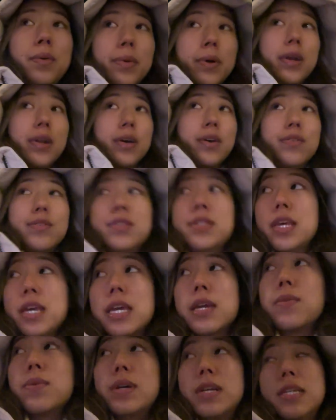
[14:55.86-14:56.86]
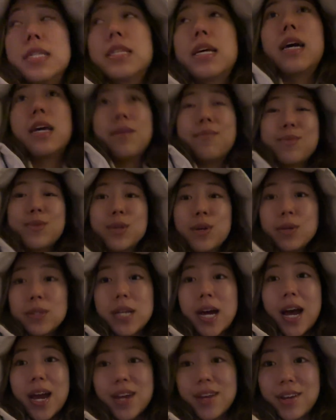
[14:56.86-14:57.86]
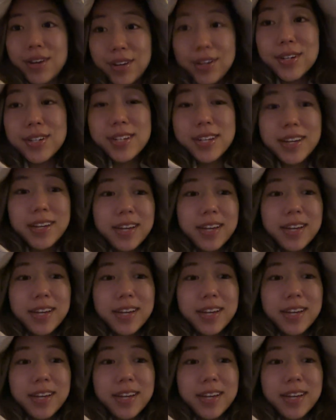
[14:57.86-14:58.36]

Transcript: What I was saying was I am so tired.